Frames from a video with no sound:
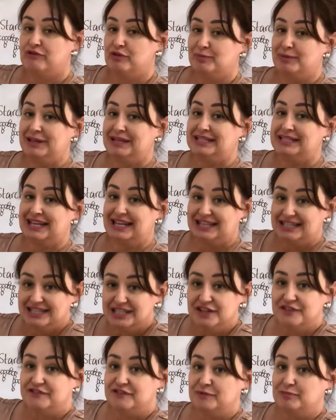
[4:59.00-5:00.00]
repeat it at
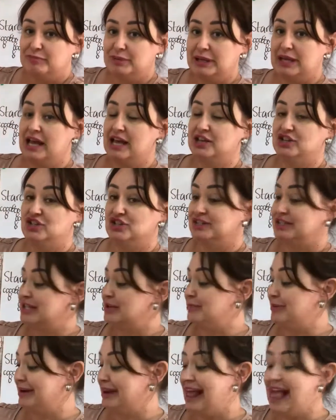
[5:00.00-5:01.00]
different pHs,
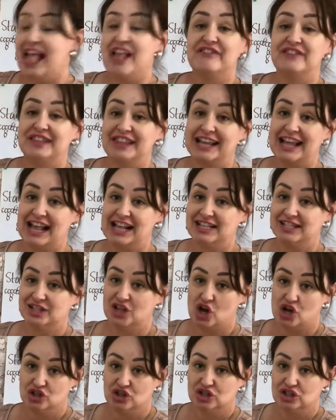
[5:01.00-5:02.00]
keeping everything else
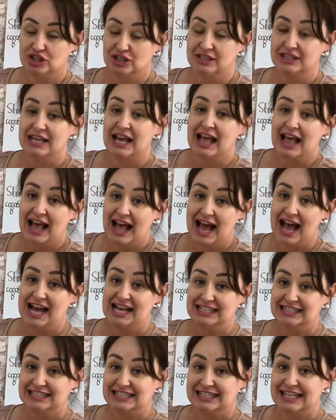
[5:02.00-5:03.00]
constant
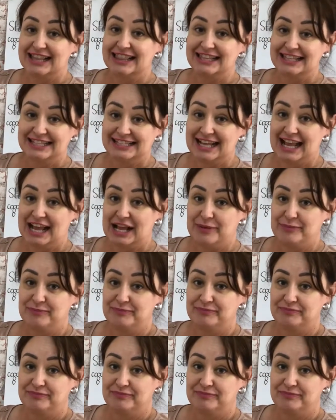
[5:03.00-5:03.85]
and the same.